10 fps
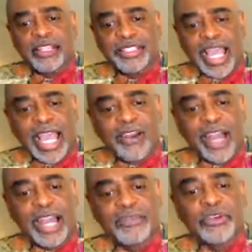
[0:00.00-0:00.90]
Now
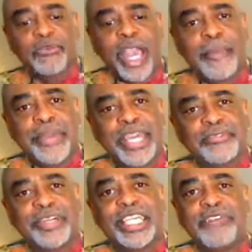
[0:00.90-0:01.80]
have you
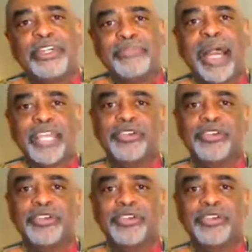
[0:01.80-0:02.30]
been forgiven by